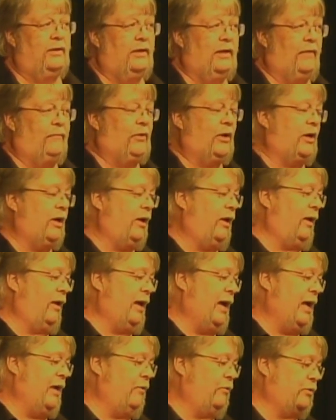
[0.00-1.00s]
if they got a
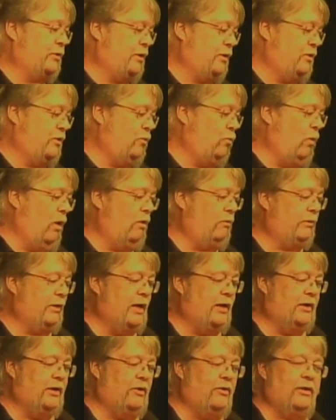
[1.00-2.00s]
ladder and said, you walk
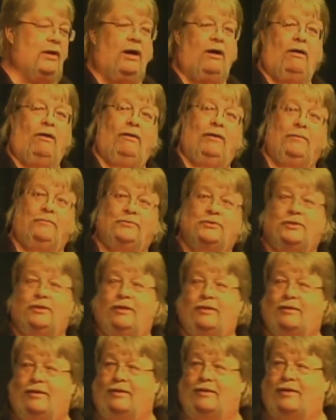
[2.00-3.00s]
down there, and all them
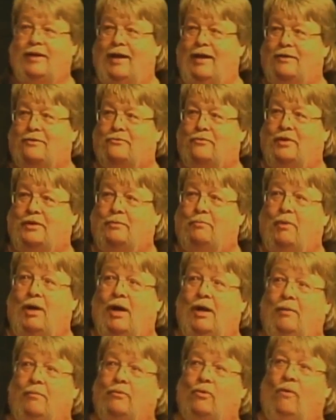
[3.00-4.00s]
stinking cats are at the
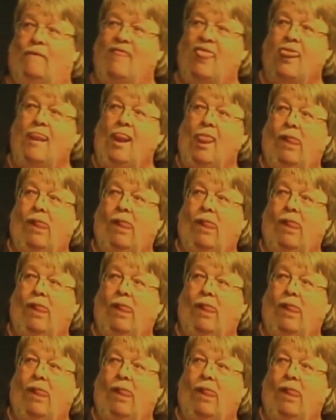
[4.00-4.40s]
bottom going,